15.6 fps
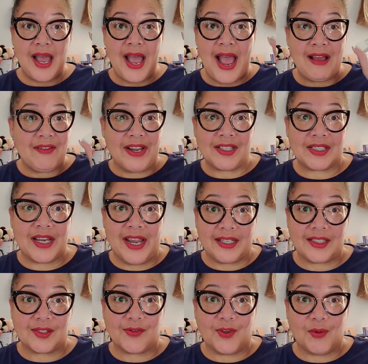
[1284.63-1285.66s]
I've actually
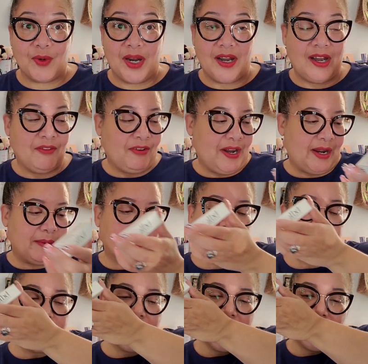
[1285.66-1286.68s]
had this for a while. I forgot
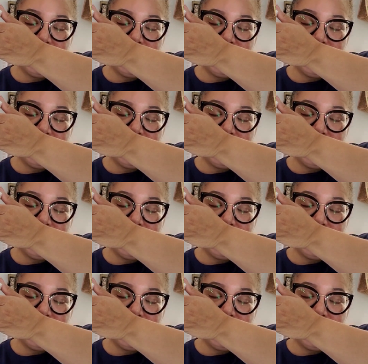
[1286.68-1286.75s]
about it.